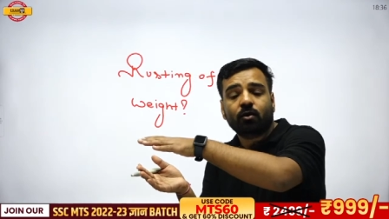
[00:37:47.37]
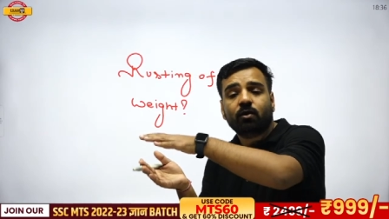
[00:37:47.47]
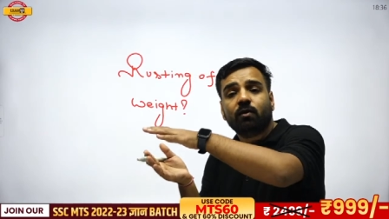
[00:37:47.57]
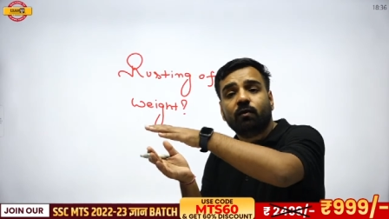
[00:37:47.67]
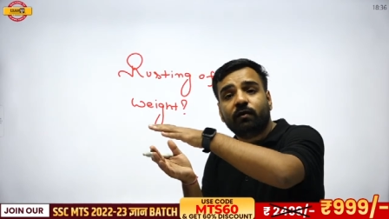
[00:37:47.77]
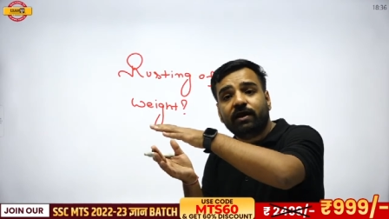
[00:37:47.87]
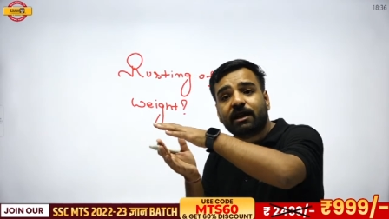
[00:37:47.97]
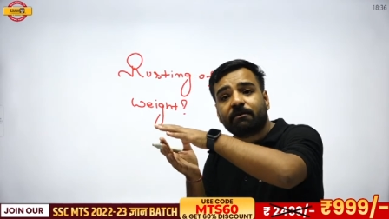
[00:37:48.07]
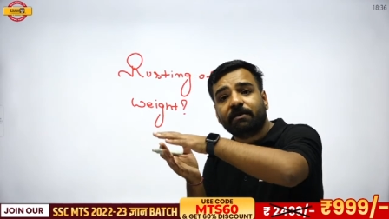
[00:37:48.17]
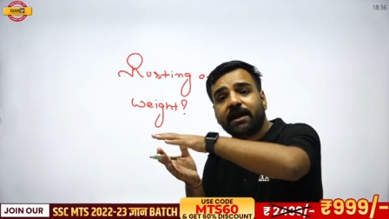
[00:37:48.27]
but
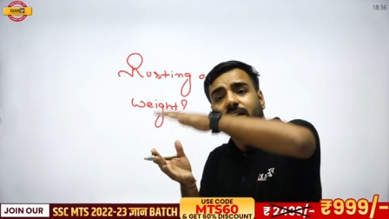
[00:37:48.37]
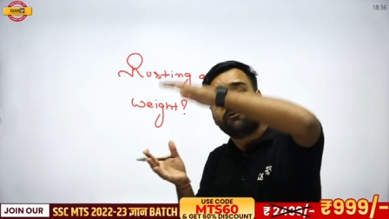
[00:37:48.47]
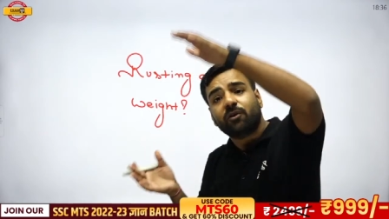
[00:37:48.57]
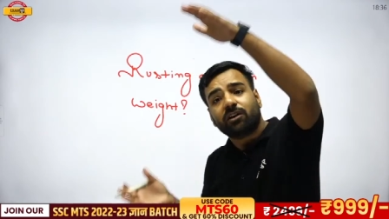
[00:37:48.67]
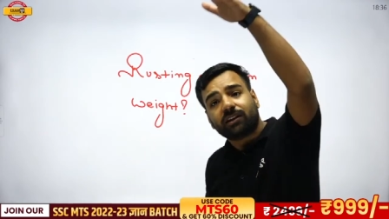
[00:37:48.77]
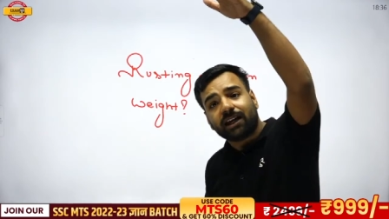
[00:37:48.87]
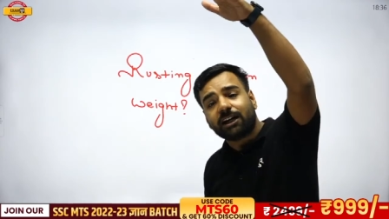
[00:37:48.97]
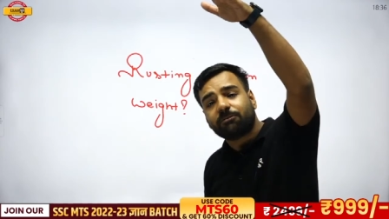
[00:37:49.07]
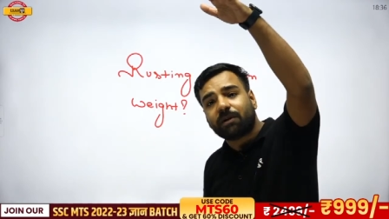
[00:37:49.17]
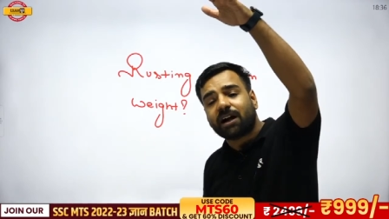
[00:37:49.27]
no, we are
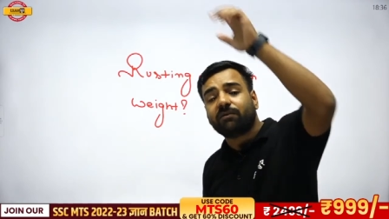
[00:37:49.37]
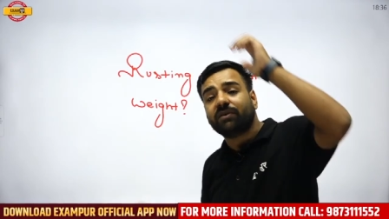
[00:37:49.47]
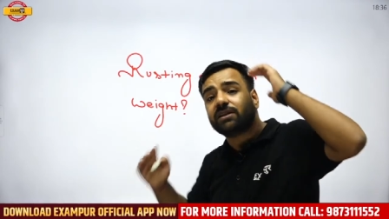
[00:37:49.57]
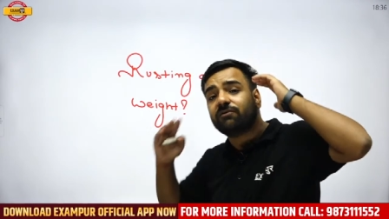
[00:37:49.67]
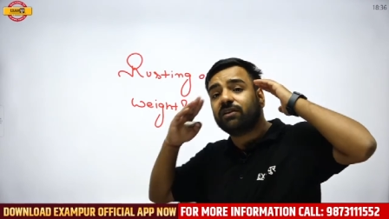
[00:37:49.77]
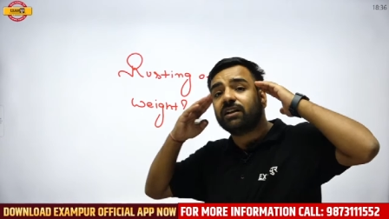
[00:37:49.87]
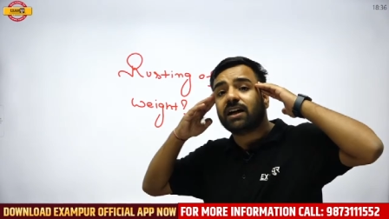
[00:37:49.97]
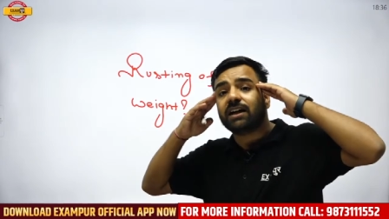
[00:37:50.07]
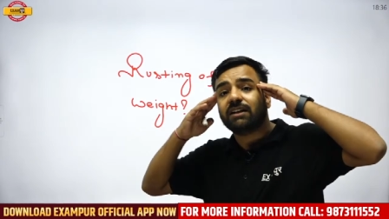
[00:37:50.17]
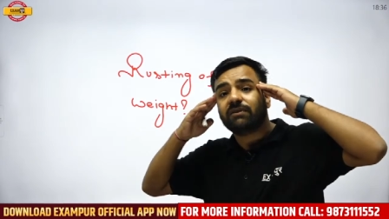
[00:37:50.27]
made for that
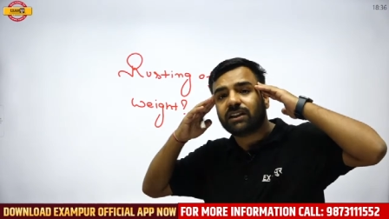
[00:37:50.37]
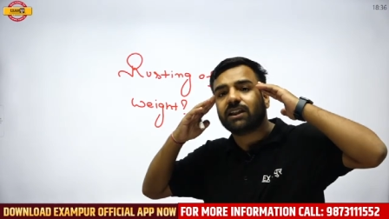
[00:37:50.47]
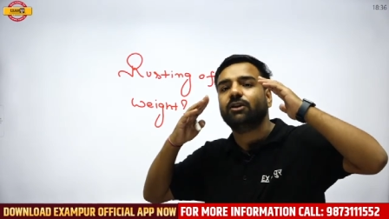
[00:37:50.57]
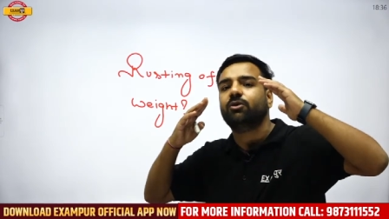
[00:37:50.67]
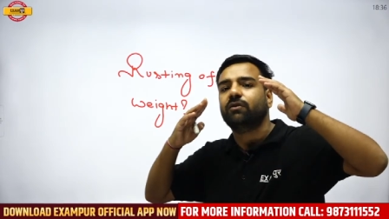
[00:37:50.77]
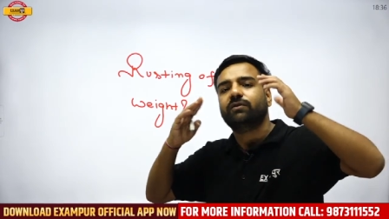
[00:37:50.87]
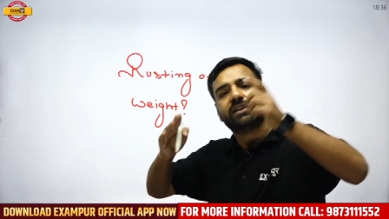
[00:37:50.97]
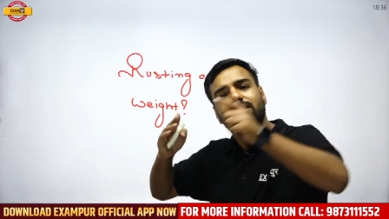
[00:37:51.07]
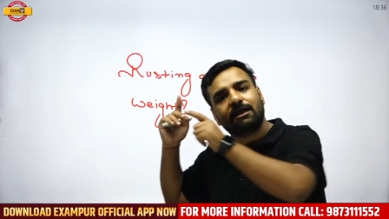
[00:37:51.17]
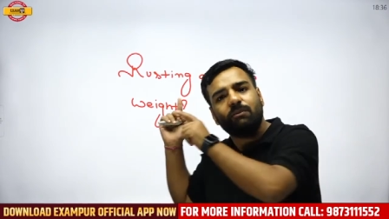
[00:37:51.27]
part which we can't
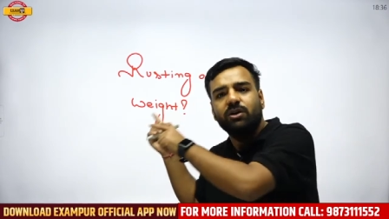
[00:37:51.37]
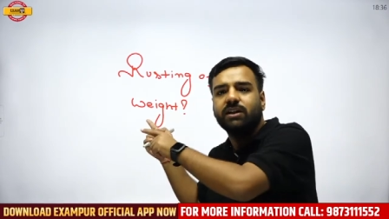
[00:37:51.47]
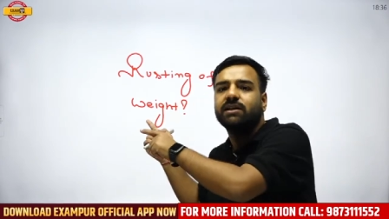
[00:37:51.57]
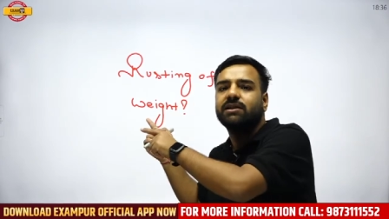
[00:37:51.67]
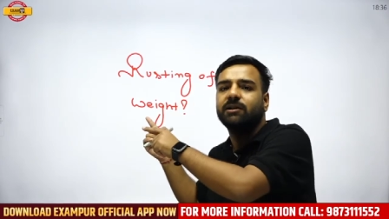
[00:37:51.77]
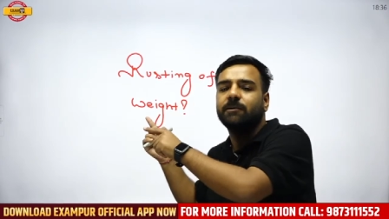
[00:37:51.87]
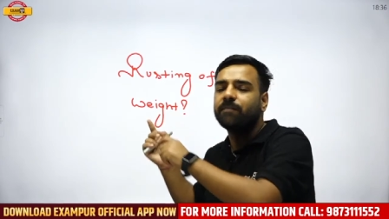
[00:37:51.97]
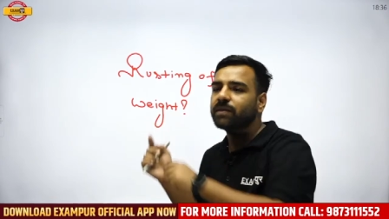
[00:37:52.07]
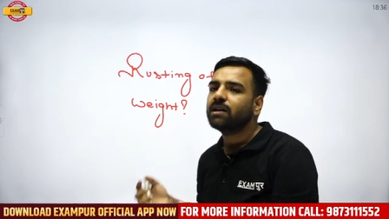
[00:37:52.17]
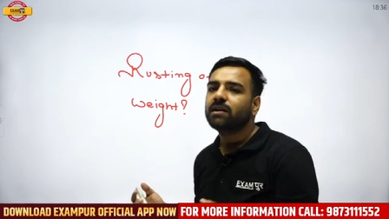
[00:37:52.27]
even think of. The same
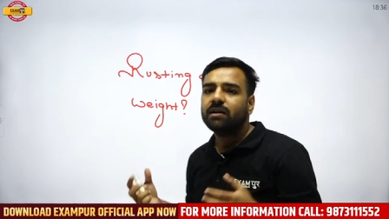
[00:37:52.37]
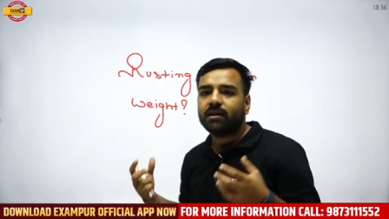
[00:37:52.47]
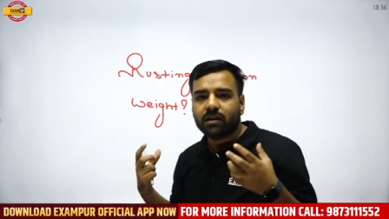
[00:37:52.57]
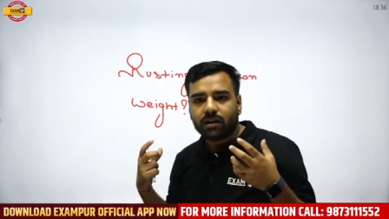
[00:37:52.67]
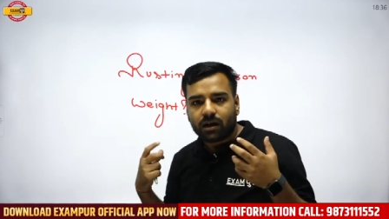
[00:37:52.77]
logic is here.